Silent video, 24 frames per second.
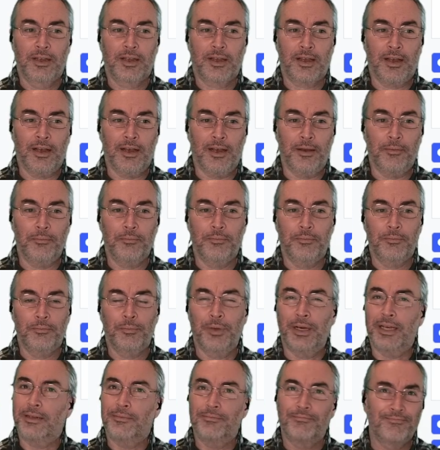
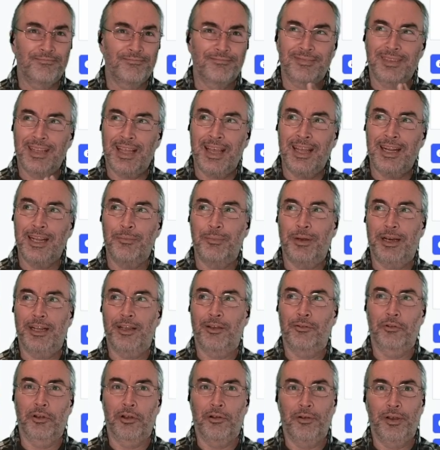But anybody
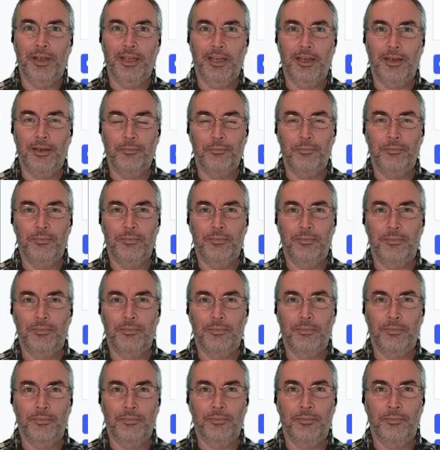growing up
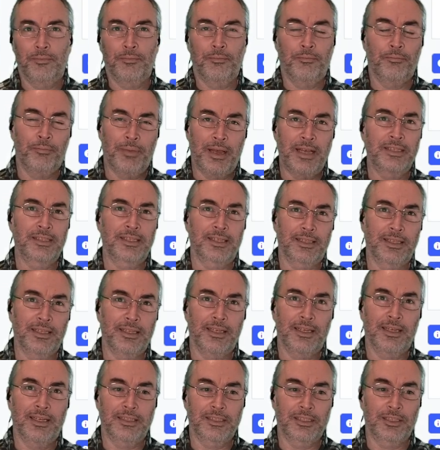basically
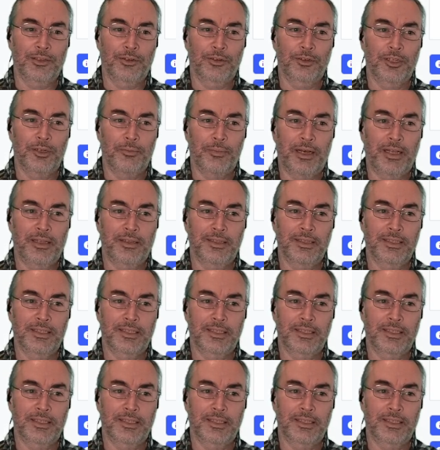has learned about this